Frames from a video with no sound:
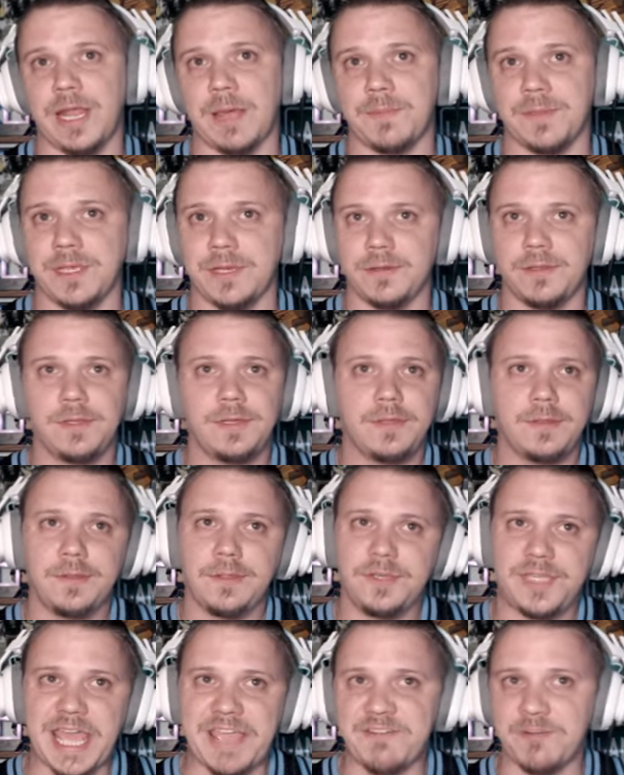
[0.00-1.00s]
I mean,
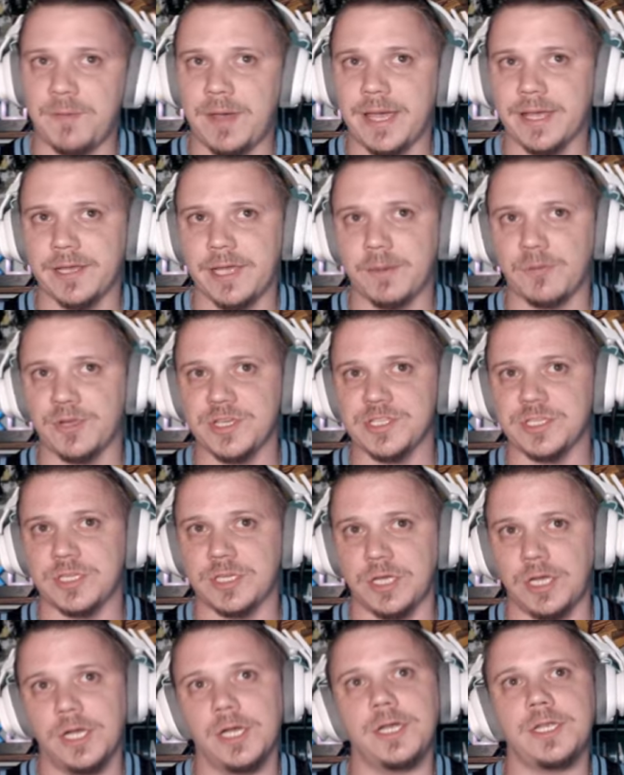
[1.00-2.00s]
David Montgomery's
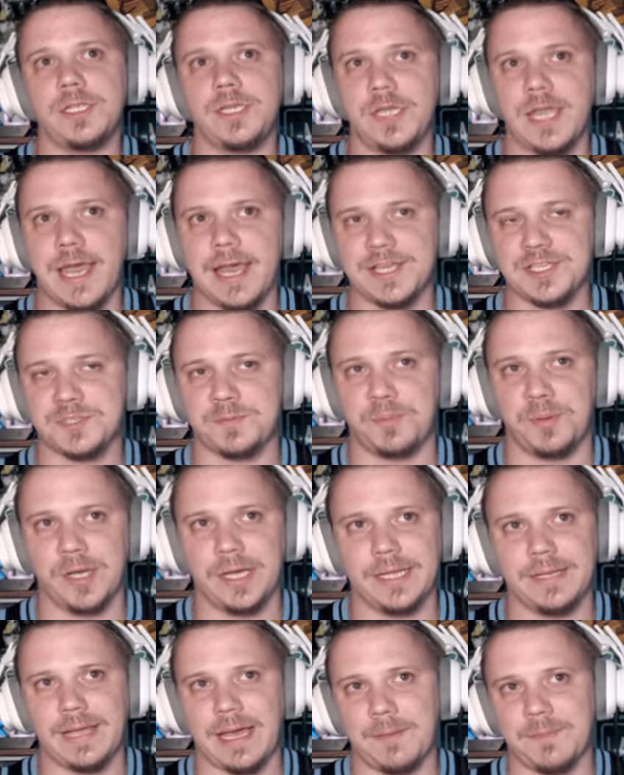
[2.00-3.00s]
good, yes,
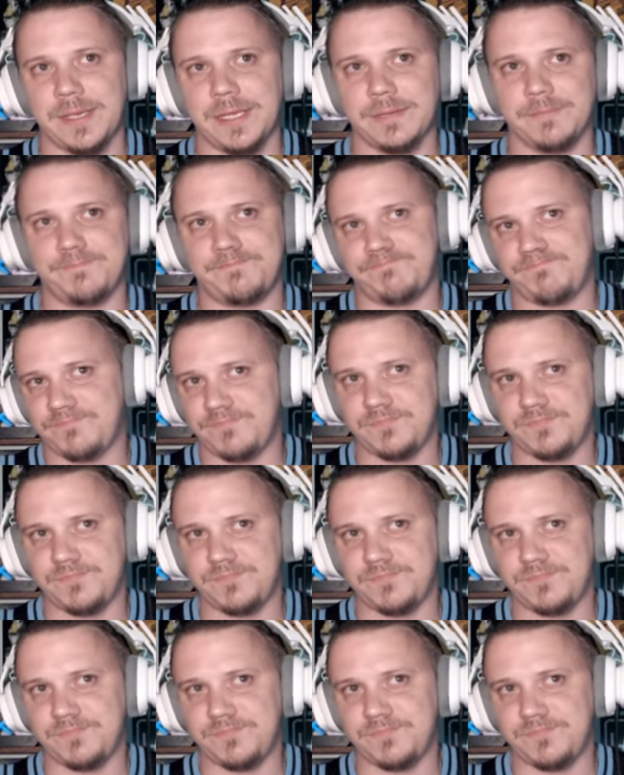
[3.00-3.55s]
but I mean,